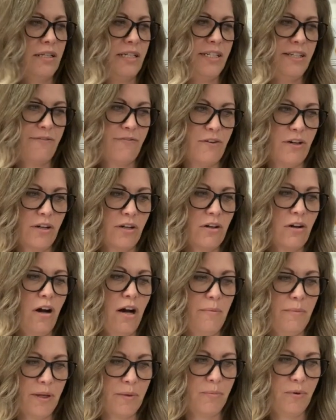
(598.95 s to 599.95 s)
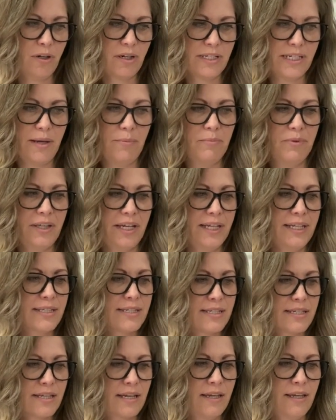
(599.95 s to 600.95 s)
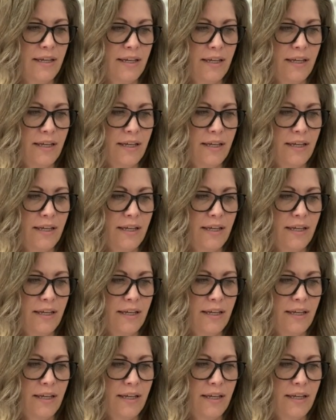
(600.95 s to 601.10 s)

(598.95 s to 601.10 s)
different comic book templates,